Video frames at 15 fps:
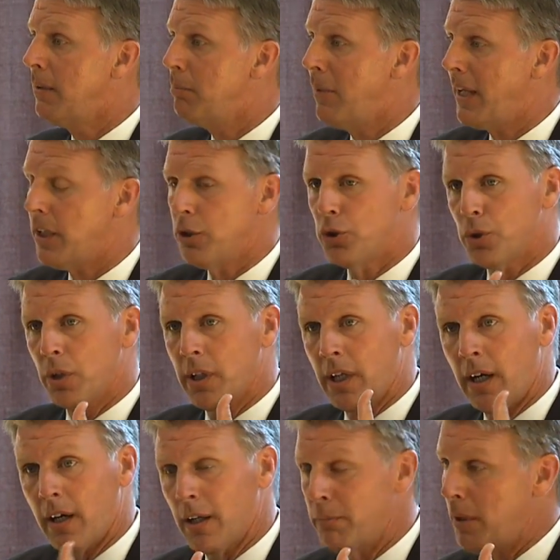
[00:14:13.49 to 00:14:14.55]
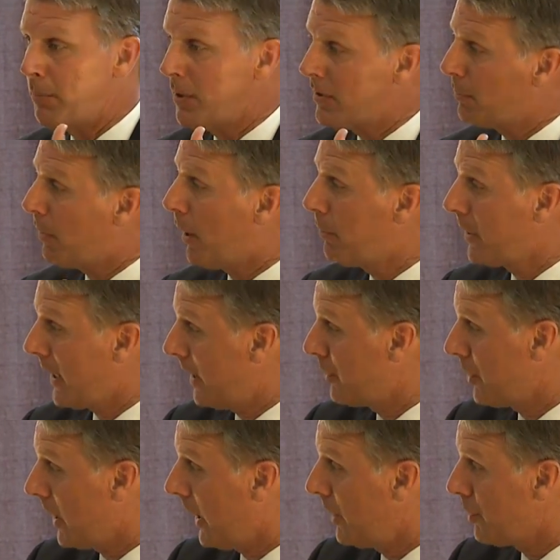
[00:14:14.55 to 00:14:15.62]
making sure that our commitment to public
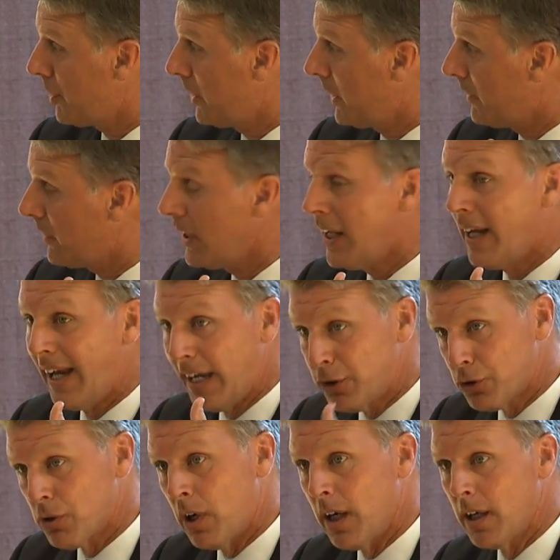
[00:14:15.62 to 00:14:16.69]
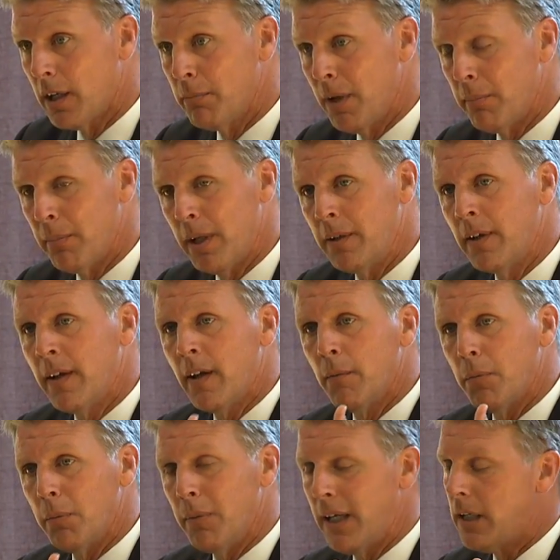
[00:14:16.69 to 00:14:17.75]
education is a strong commitment,
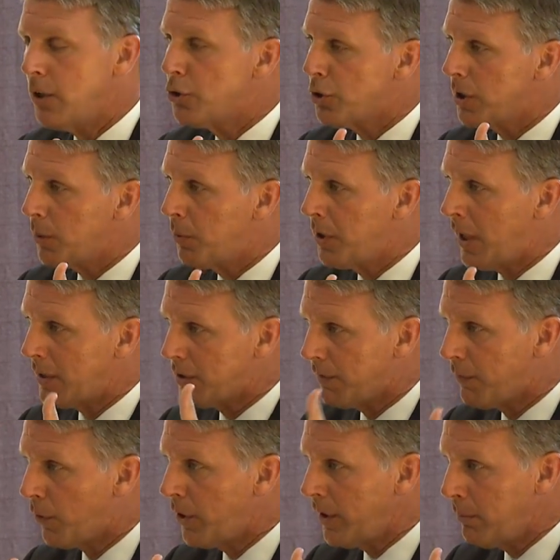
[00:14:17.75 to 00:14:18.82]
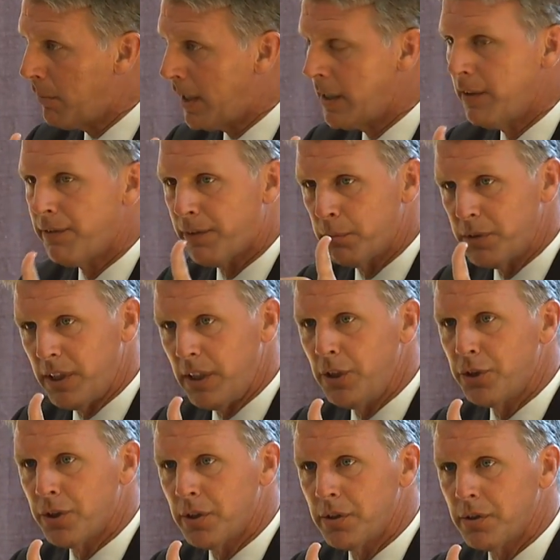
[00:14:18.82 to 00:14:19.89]
but making sure that we're not diverting money from
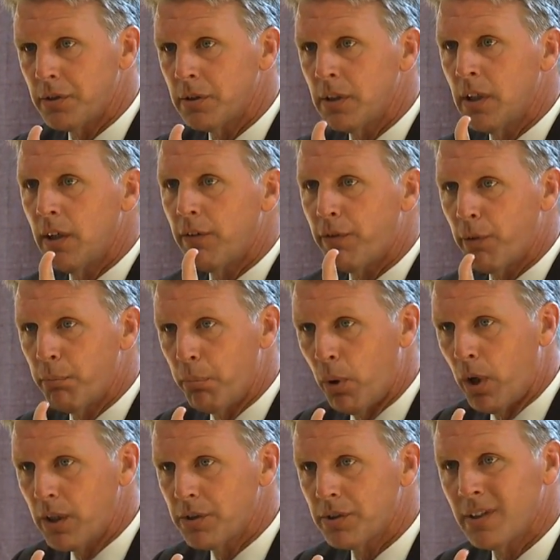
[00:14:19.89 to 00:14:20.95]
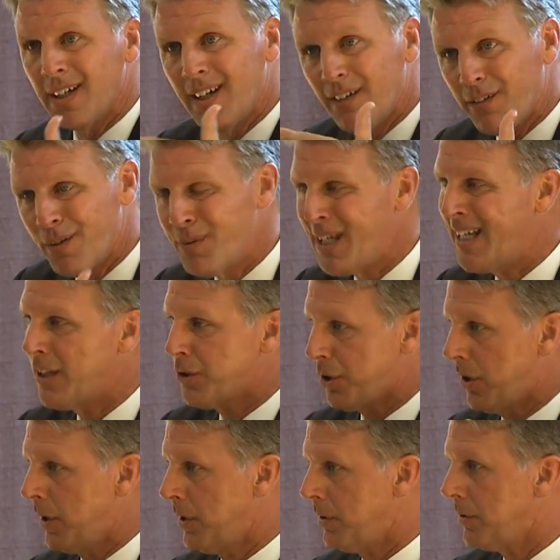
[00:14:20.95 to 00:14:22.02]
teachers, from books, from the
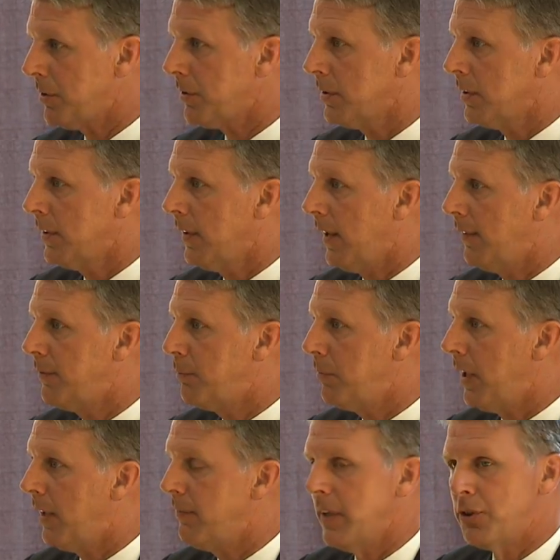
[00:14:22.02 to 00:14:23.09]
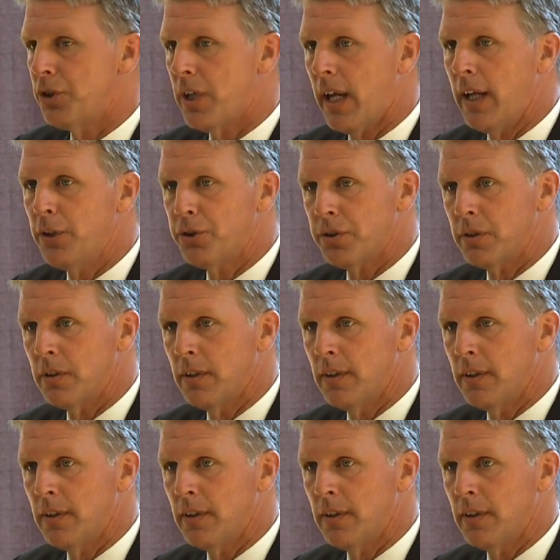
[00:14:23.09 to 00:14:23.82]
internals of education.